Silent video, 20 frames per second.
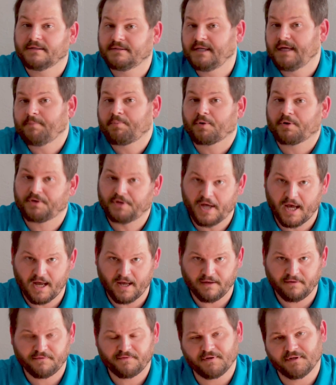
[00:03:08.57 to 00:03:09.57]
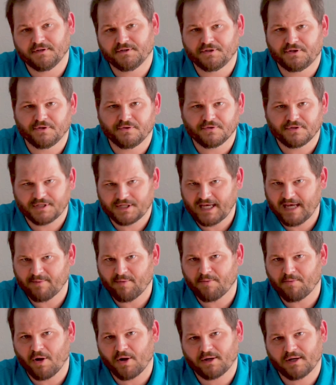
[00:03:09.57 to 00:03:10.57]
deeper dive into
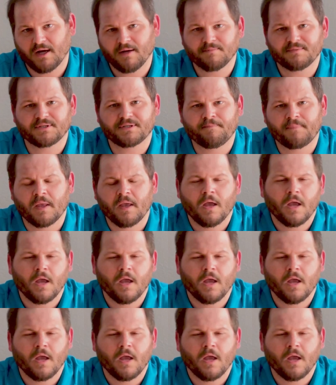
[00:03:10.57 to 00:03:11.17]
schema markups.